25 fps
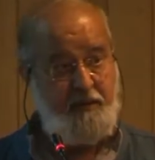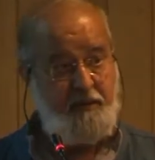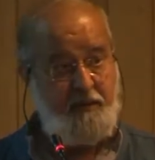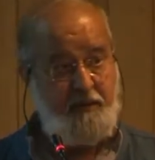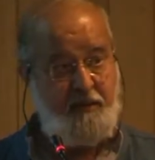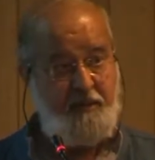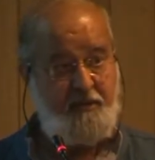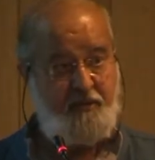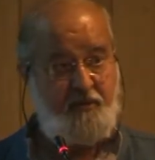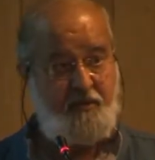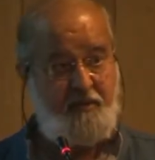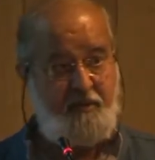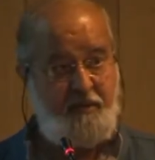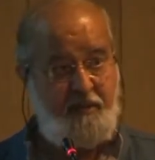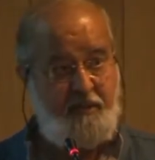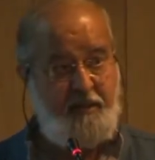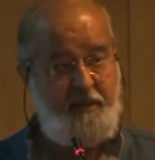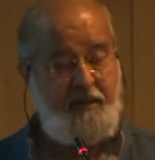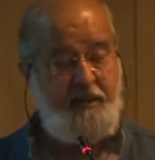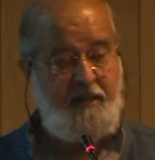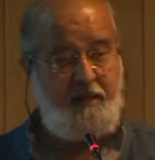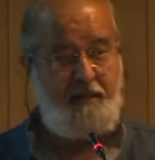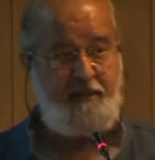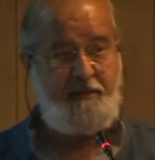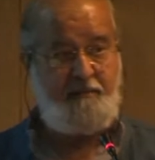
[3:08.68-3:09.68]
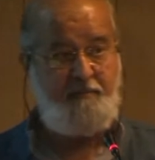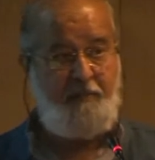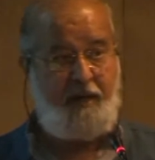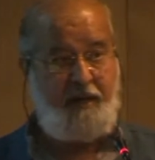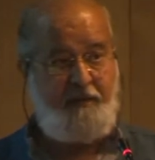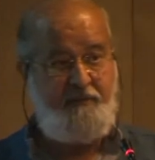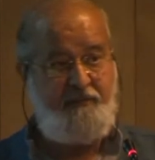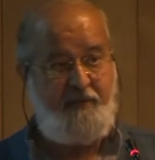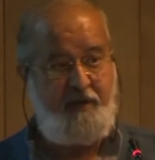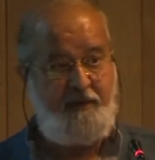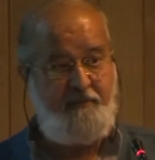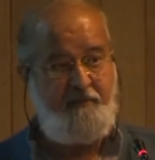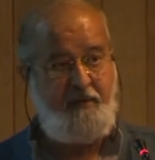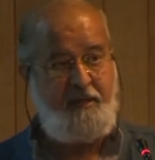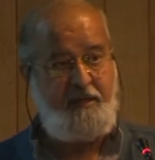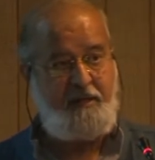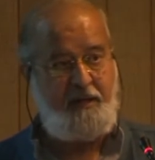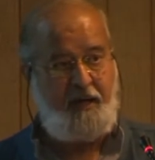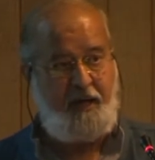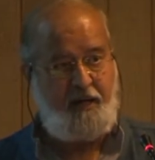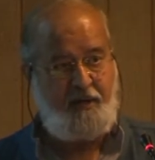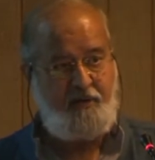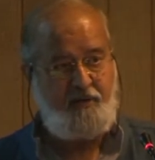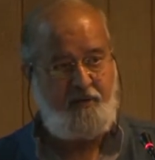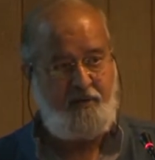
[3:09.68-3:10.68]
This is my favorite
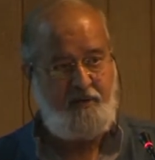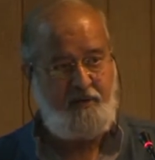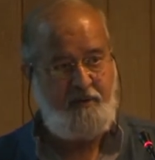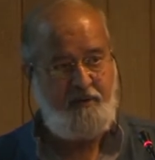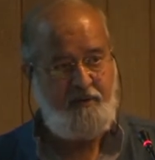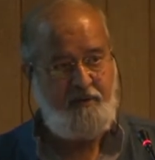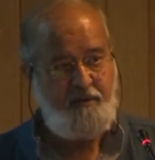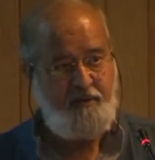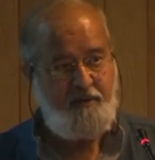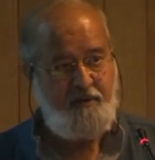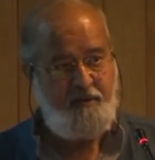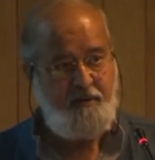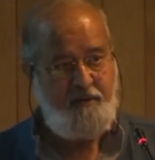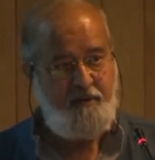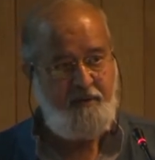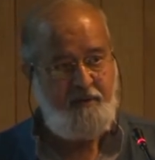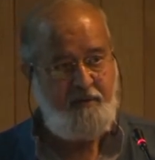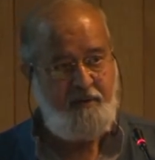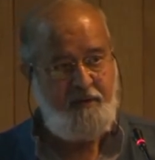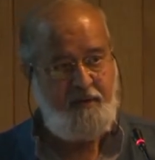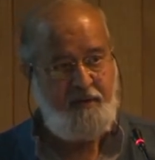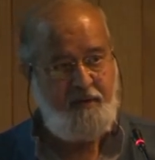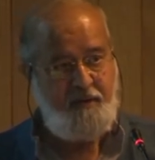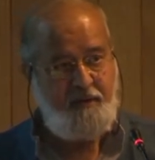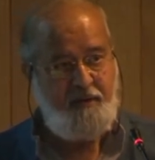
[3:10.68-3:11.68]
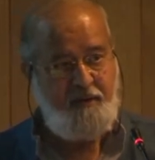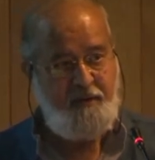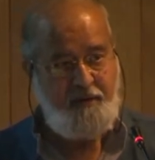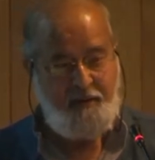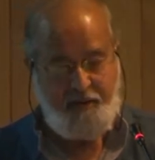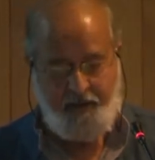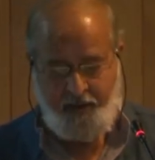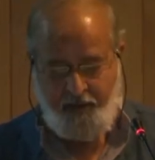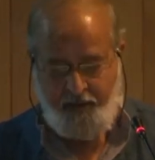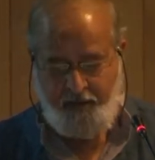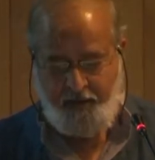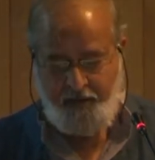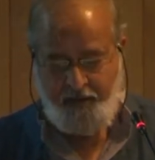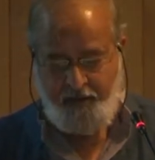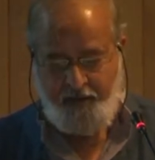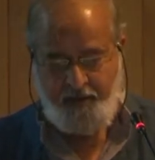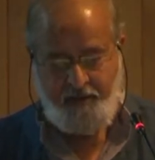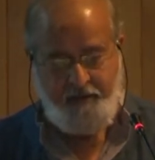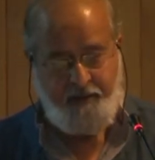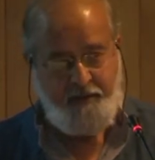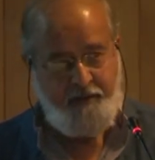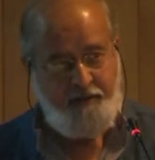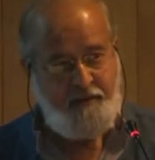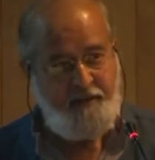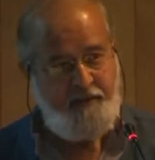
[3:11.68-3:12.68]
arch in
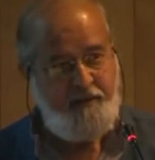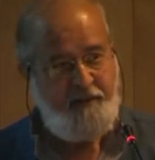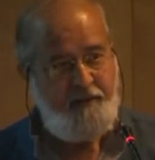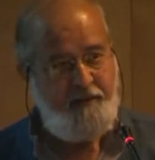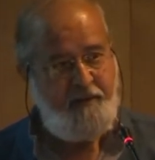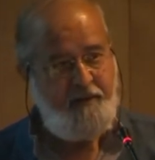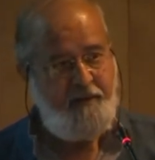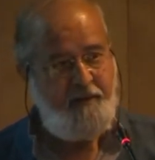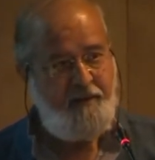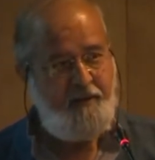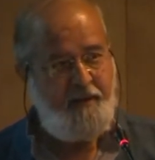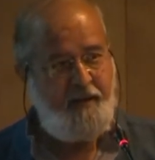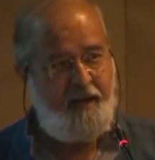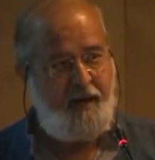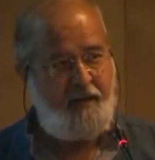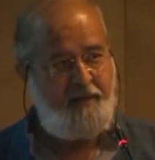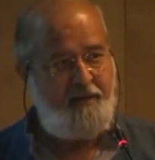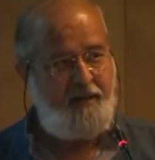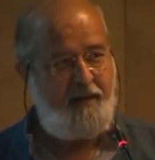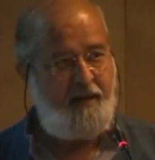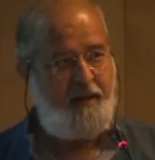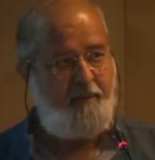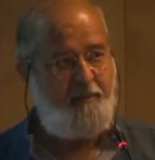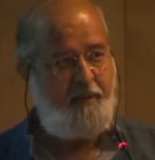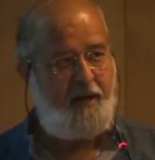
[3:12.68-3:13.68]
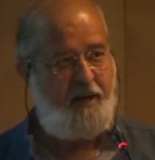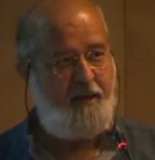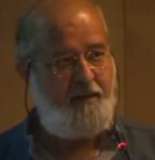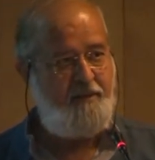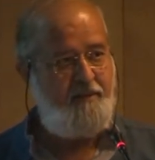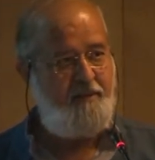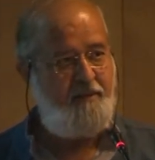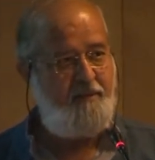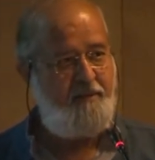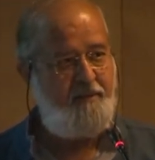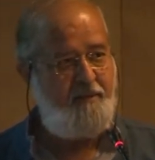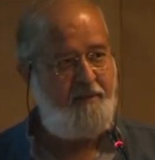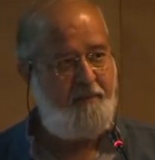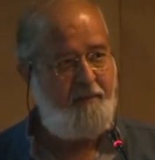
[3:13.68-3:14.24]
Adilabad,